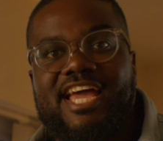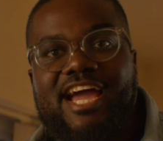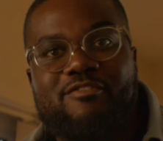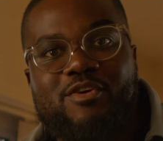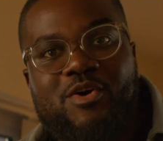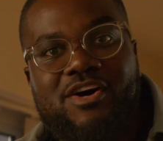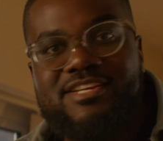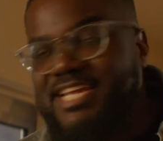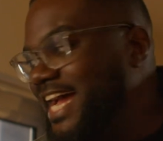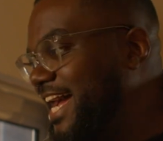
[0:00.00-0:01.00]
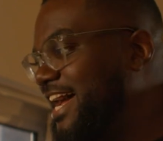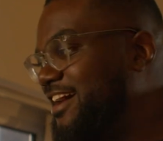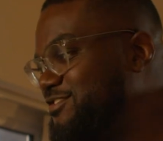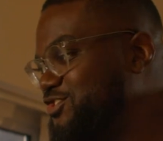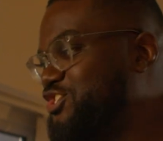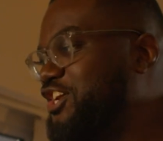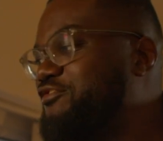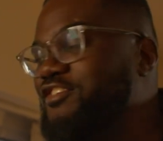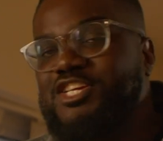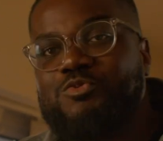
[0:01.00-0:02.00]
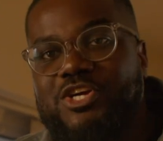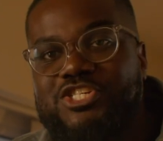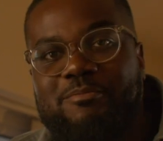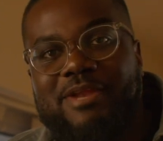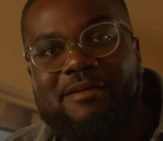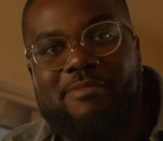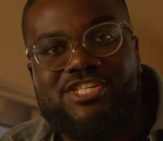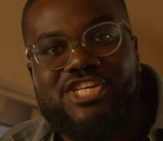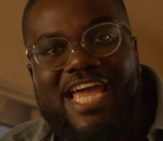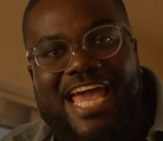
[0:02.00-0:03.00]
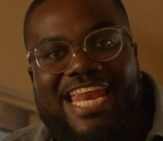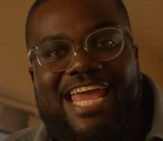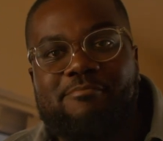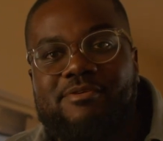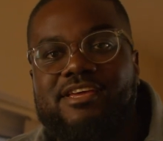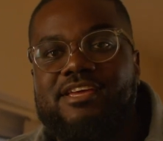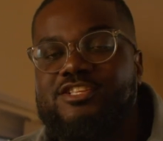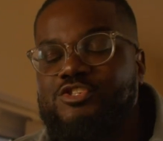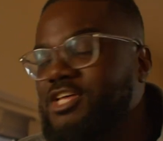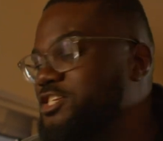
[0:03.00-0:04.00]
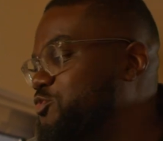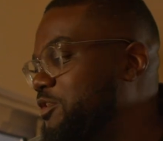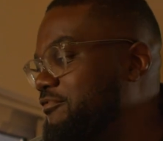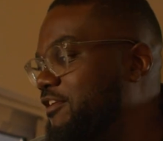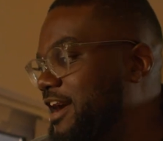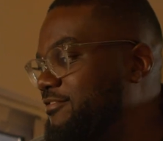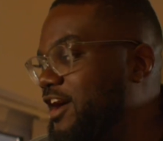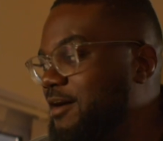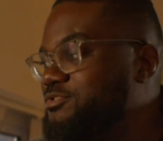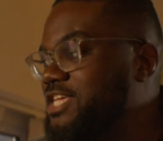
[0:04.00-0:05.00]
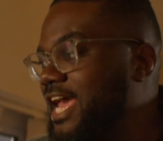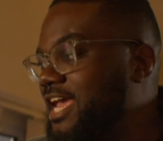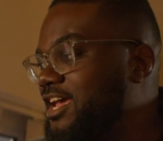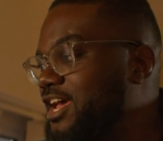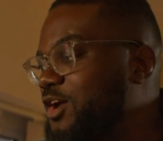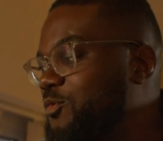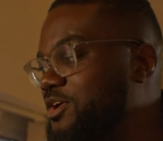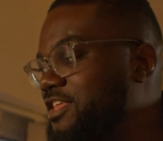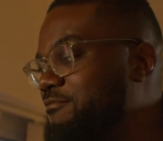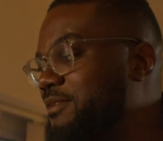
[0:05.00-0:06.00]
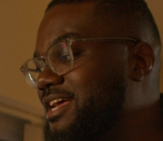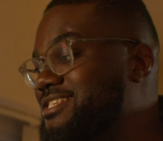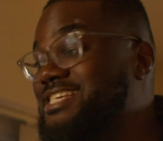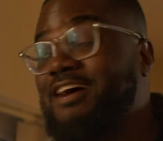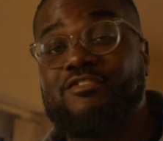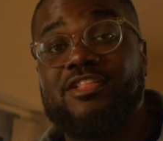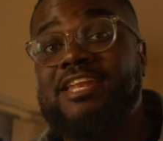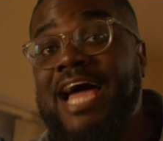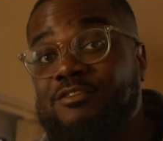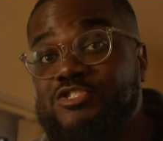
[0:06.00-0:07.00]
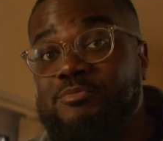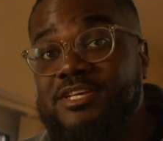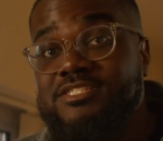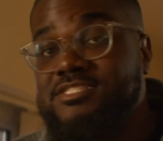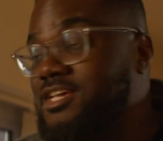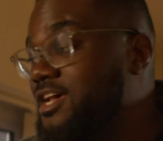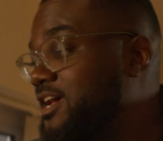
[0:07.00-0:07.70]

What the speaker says: Hey everyone, just finished watching the Blackmagic NAB 2025 update where they've made several announcements.